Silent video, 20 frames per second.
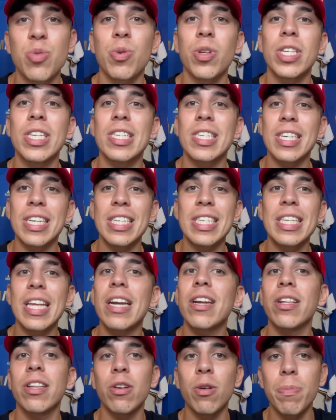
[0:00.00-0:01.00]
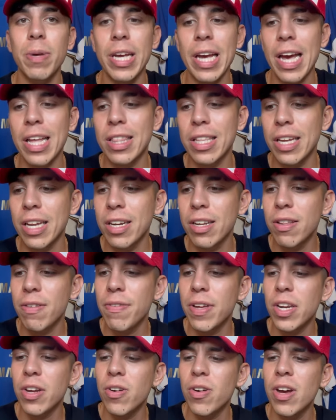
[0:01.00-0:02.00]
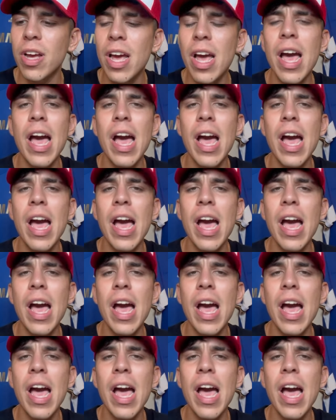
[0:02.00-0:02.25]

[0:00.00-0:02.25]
We'll discuss that a little bit at the end of the video.